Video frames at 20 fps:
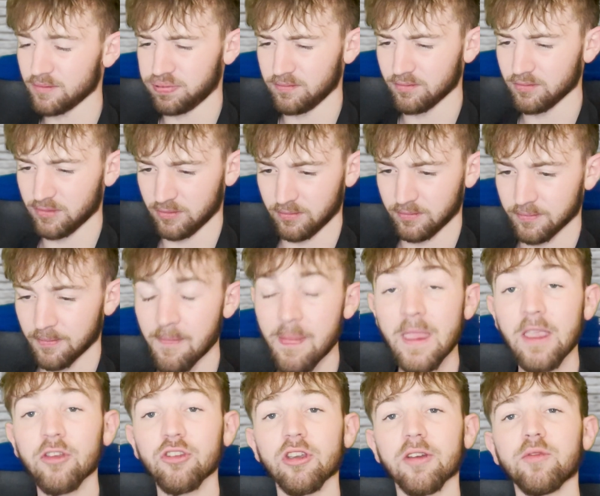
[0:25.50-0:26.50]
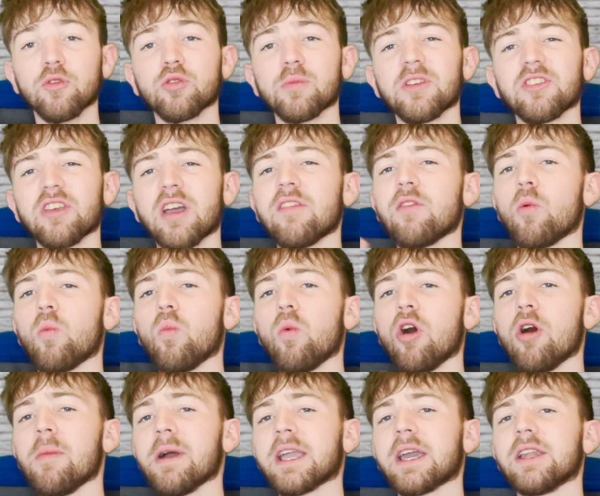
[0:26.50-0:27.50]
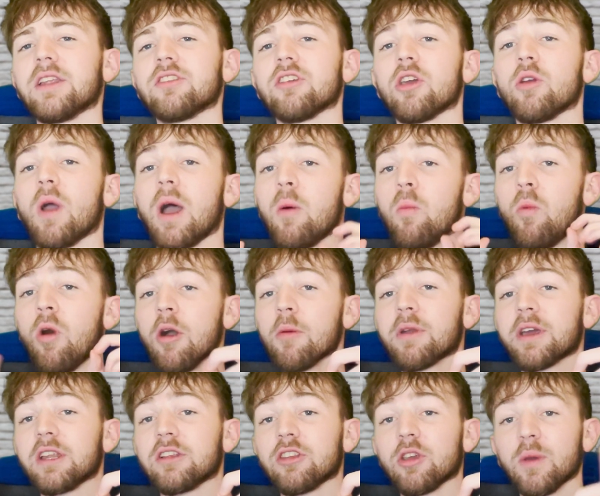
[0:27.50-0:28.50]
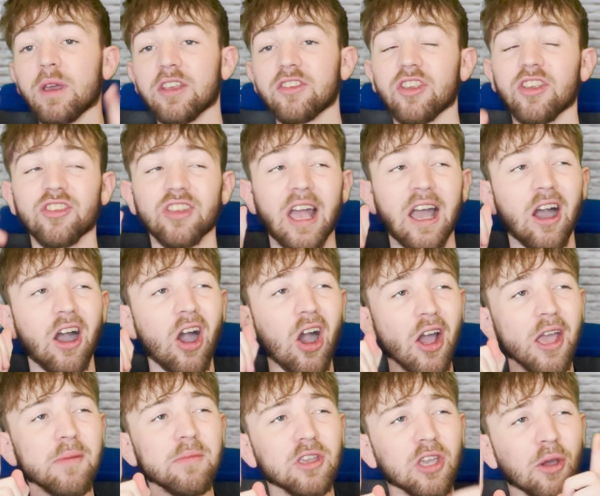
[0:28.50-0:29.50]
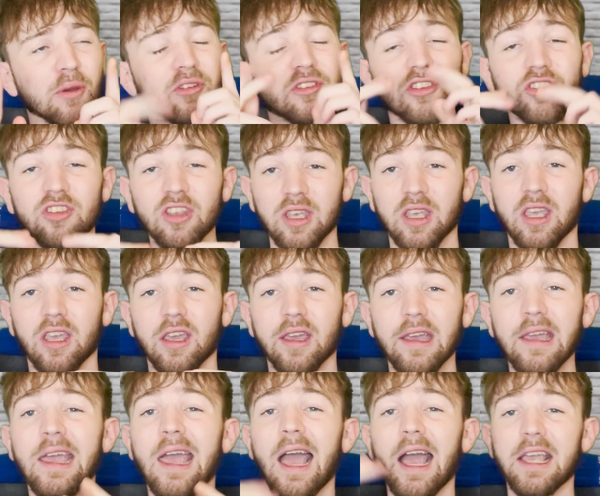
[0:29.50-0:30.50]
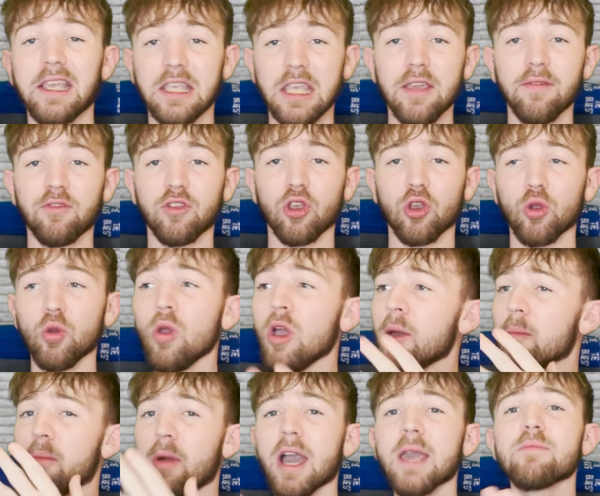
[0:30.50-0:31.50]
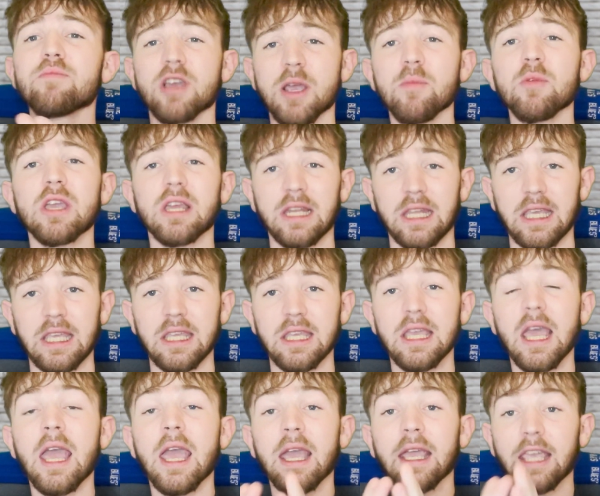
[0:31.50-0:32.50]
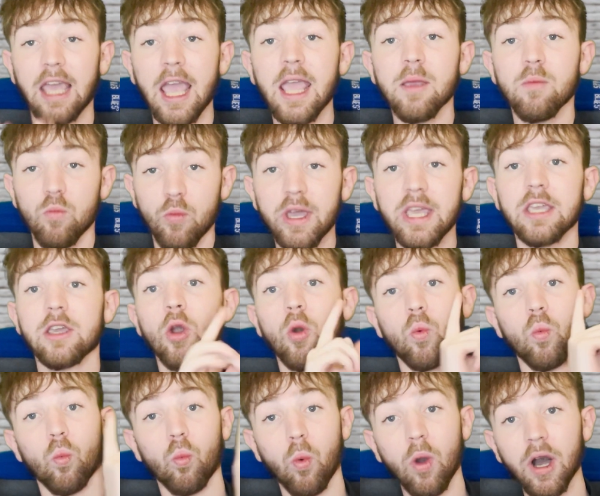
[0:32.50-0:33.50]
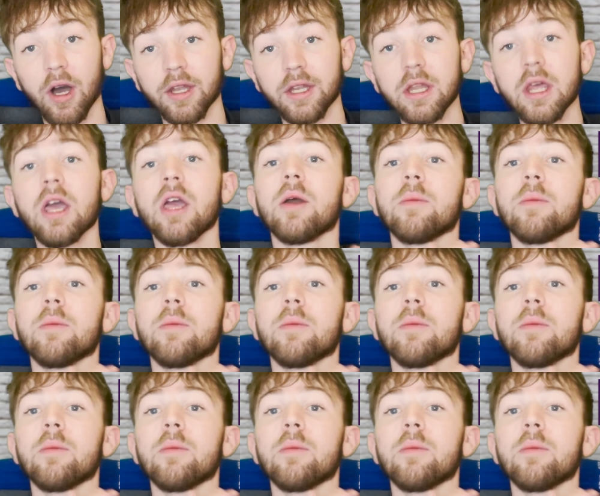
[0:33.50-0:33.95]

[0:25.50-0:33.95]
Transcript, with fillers: Hmm. So I thought to myself, what am I going to do? And what I'm going to do is, is that I'm going to sit here and give you my Premier League game week one